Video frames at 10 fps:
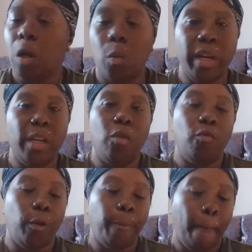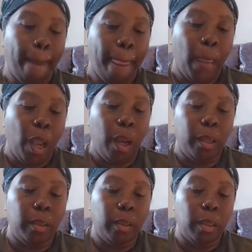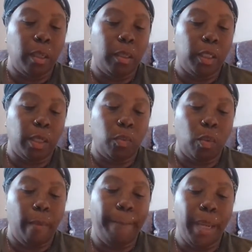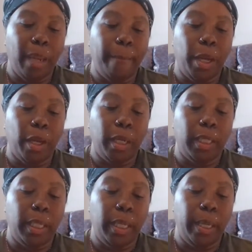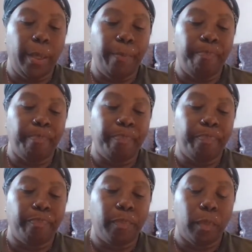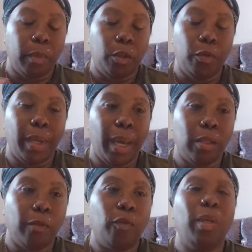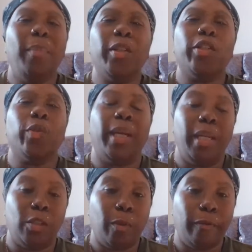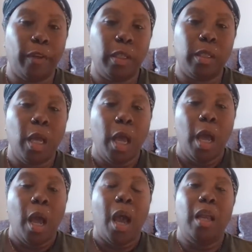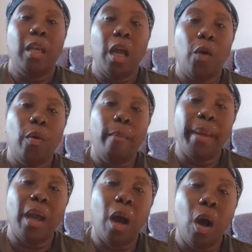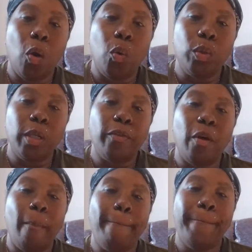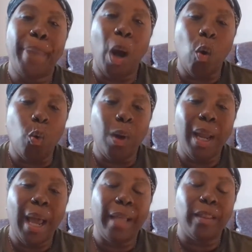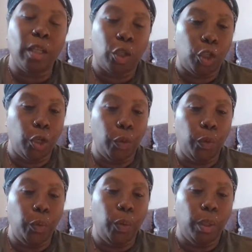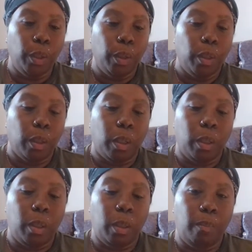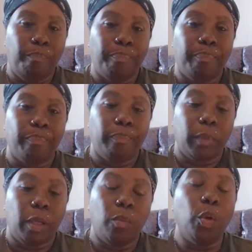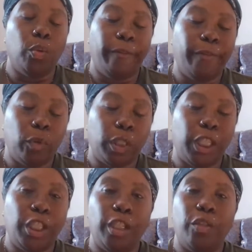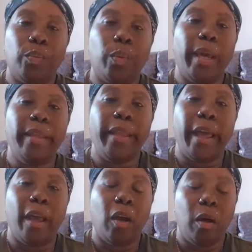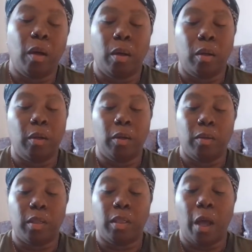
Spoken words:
so I went in the room and she had a big burgundy suitcase. I thought, let me just look in this one first. And lo and behold, the bowl and the two, the four dishes were in there. Oh God, I was